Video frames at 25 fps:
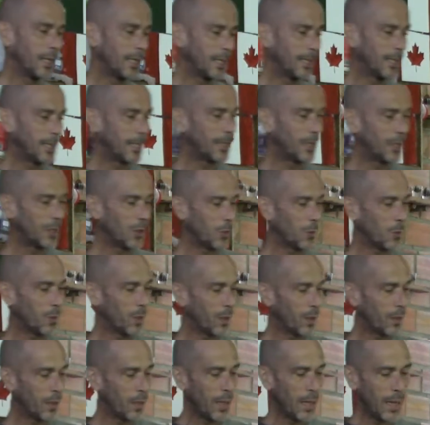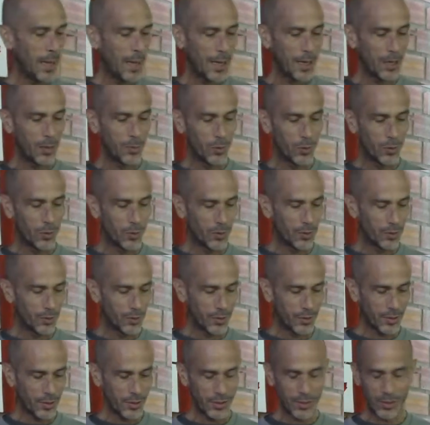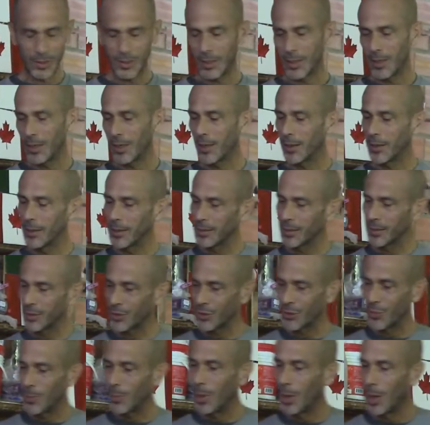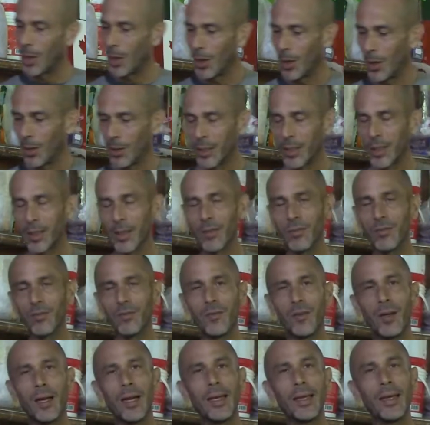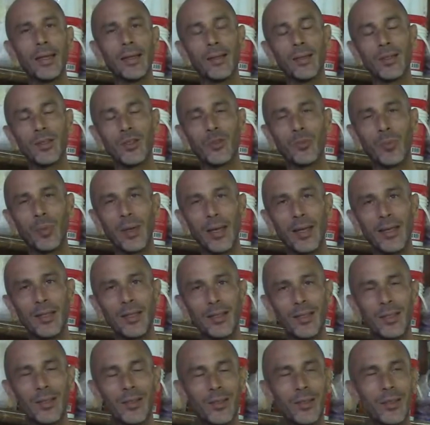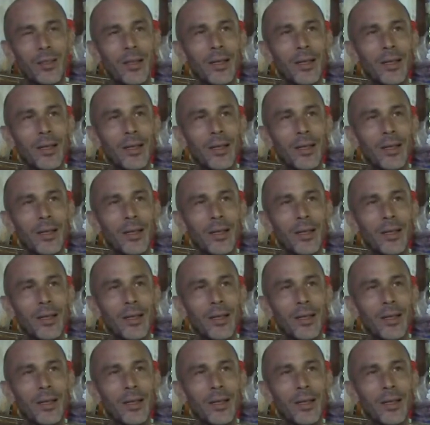where the animals are in small confined spaces